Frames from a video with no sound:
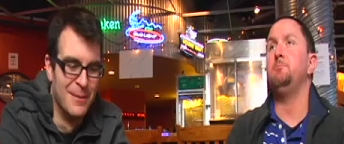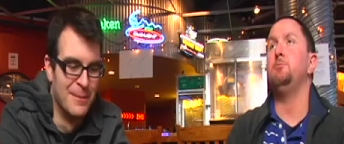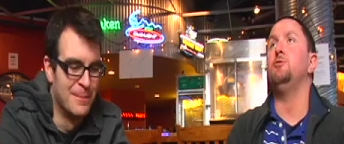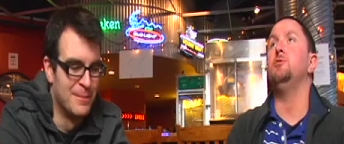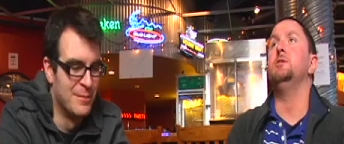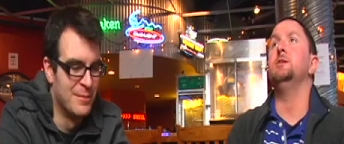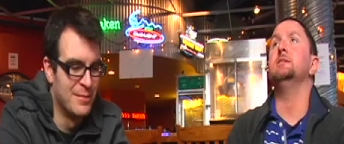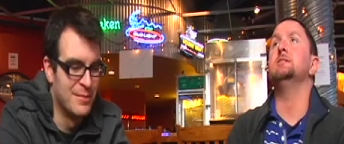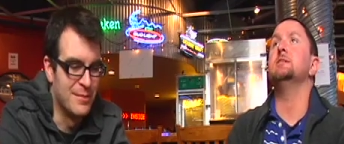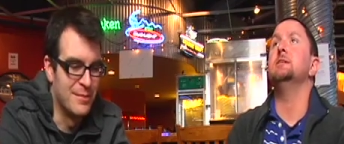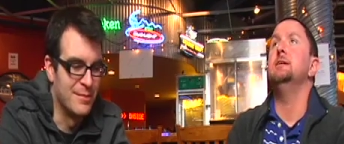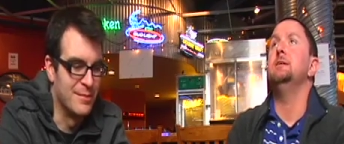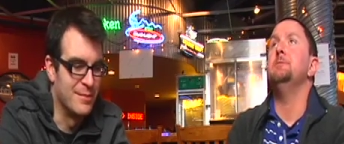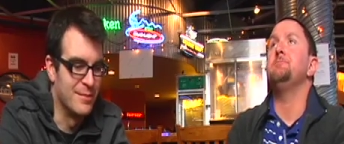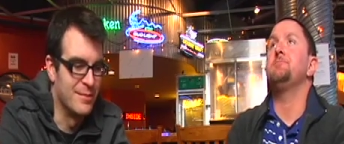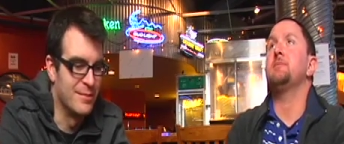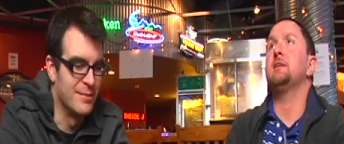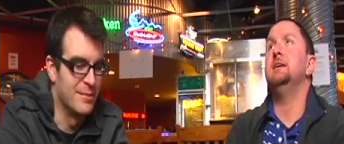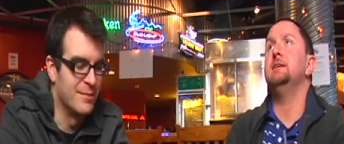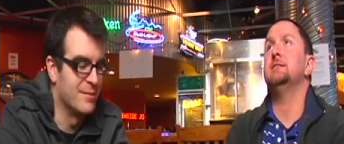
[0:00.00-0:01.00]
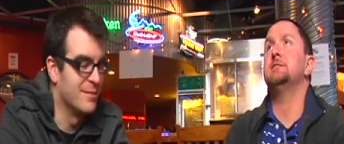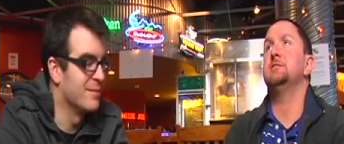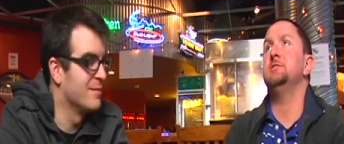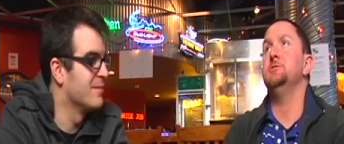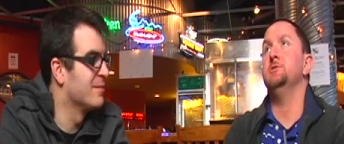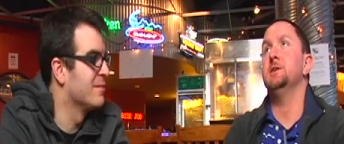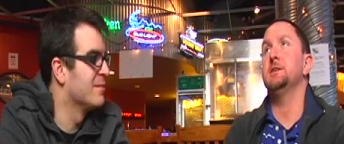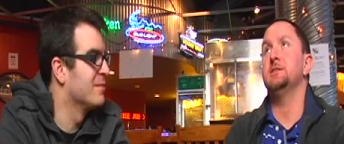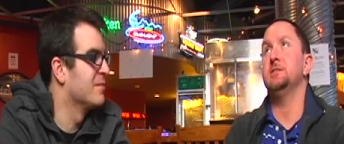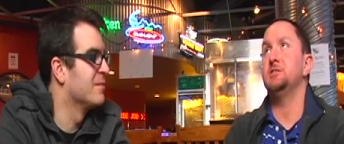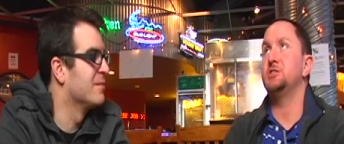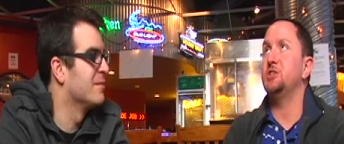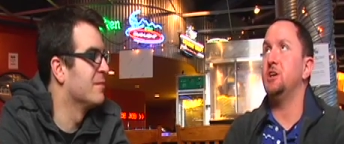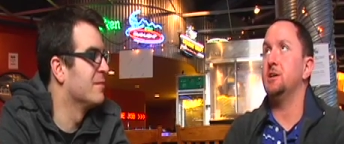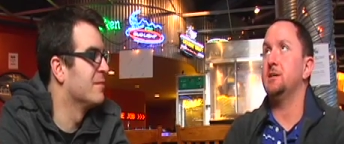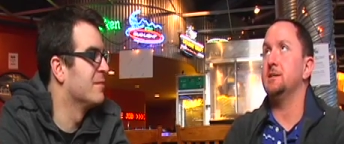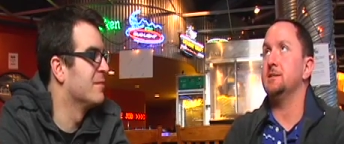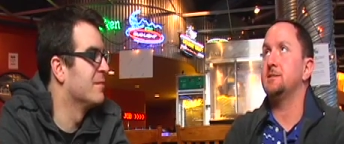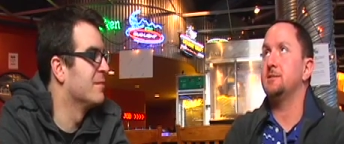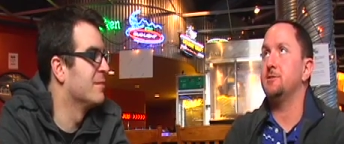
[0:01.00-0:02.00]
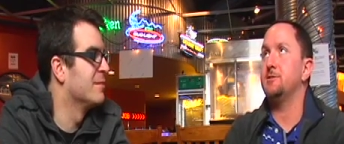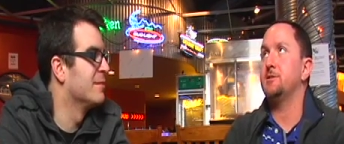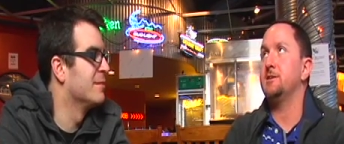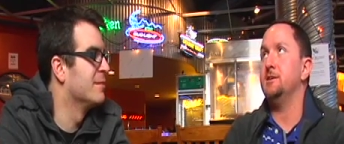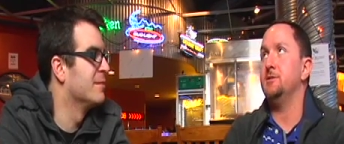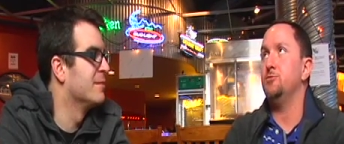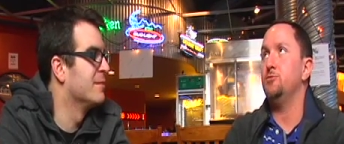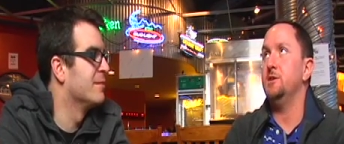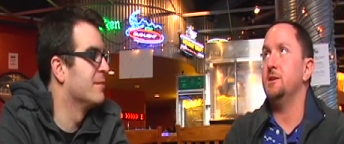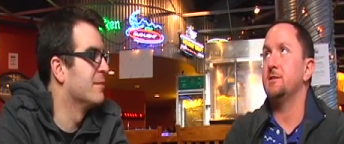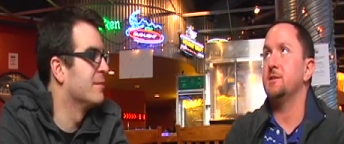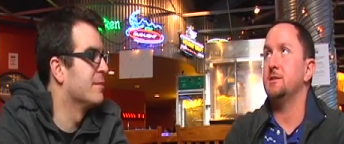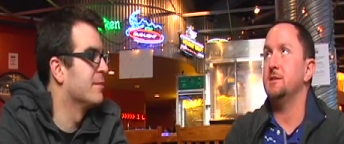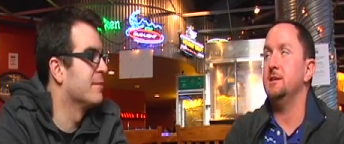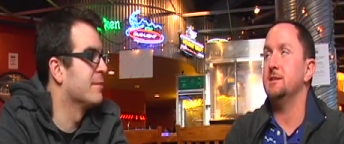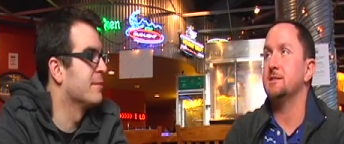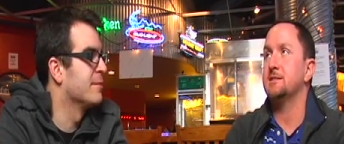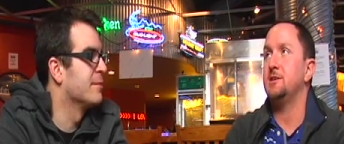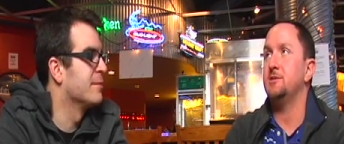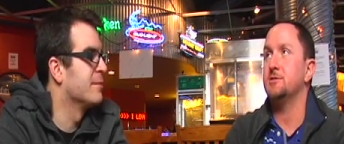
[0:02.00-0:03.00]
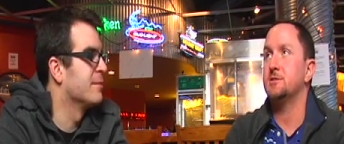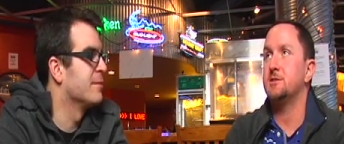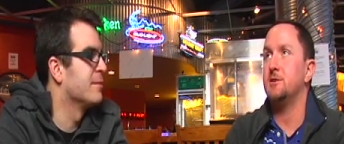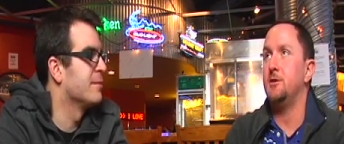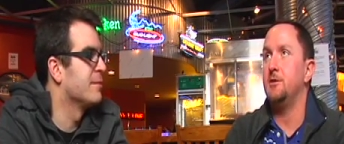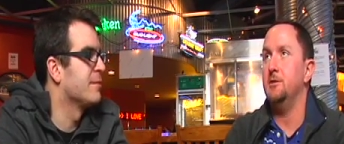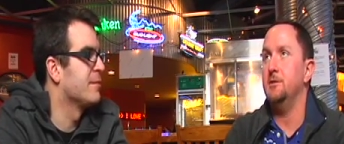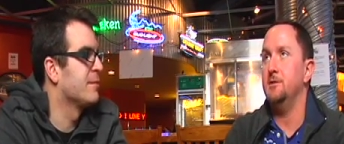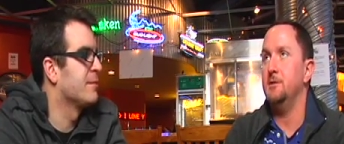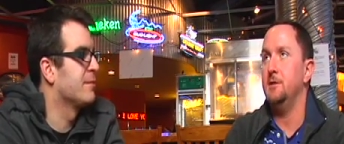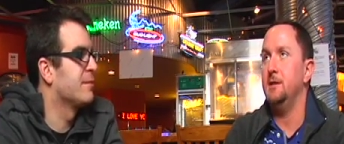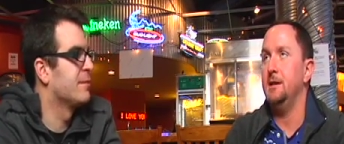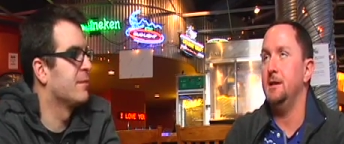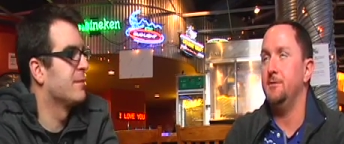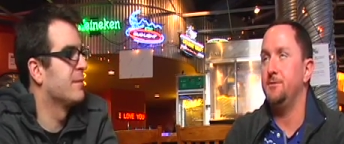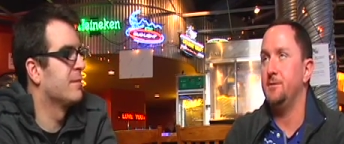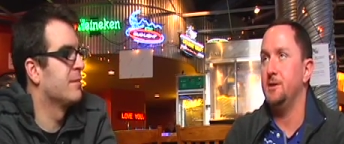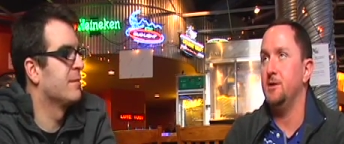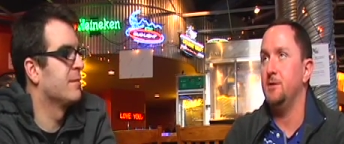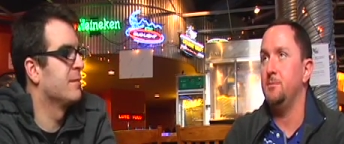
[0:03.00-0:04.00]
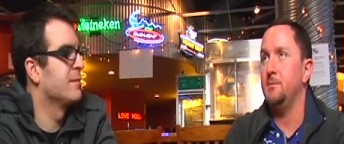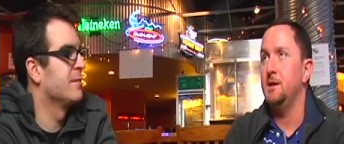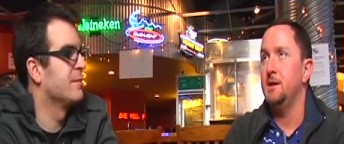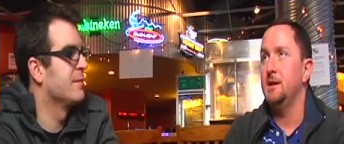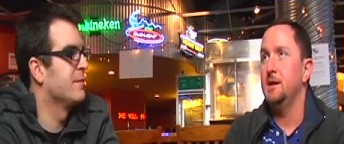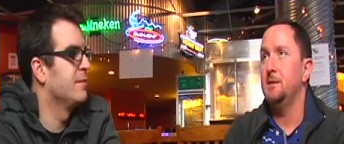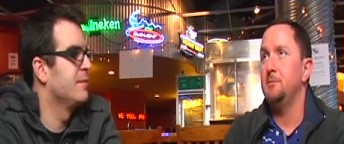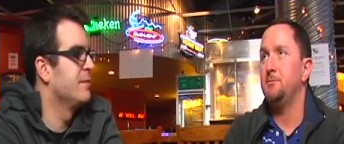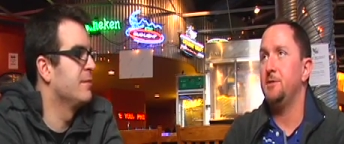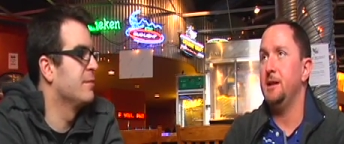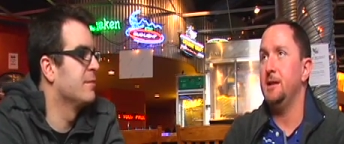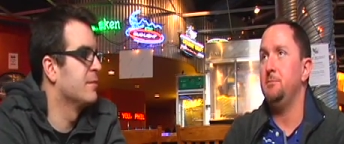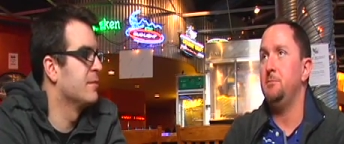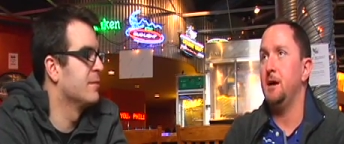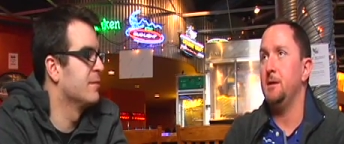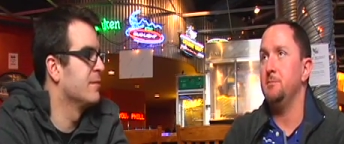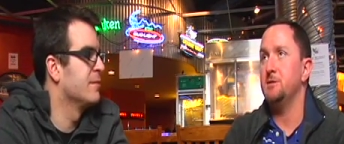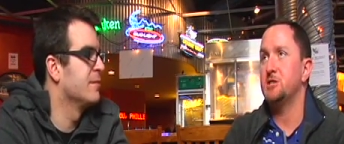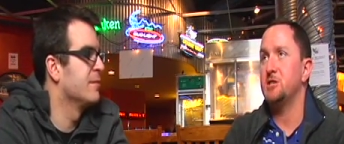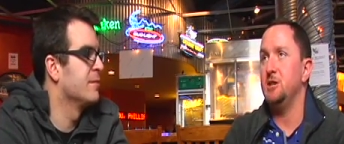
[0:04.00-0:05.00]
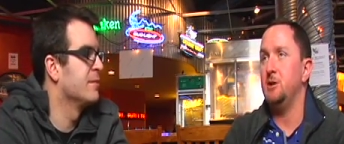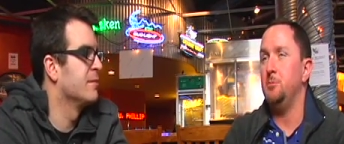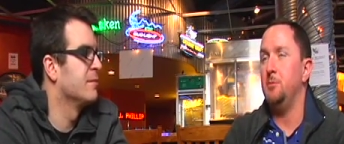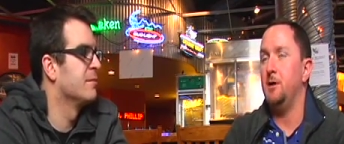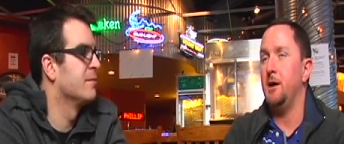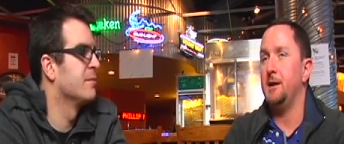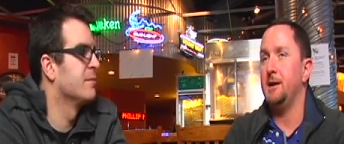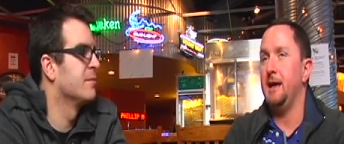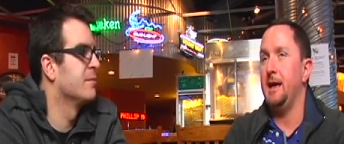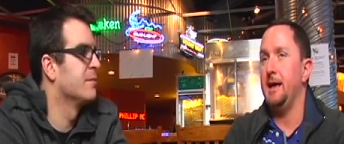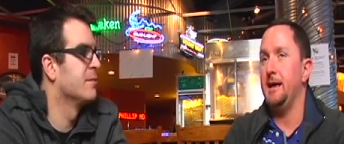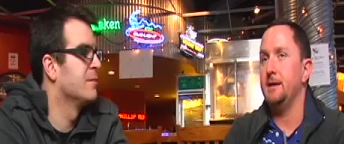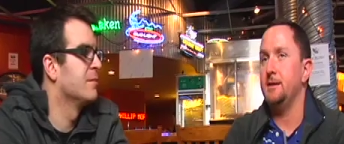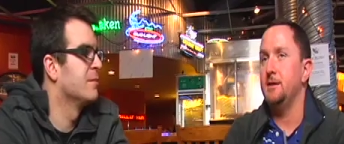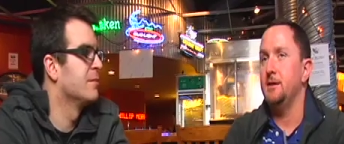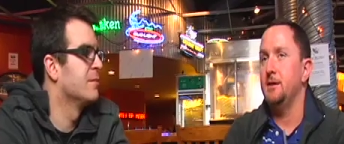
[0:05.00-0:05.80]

Speaker 1: point, he's doing the junket circuit with his co star in, in a film, played by Michelle Monaghan,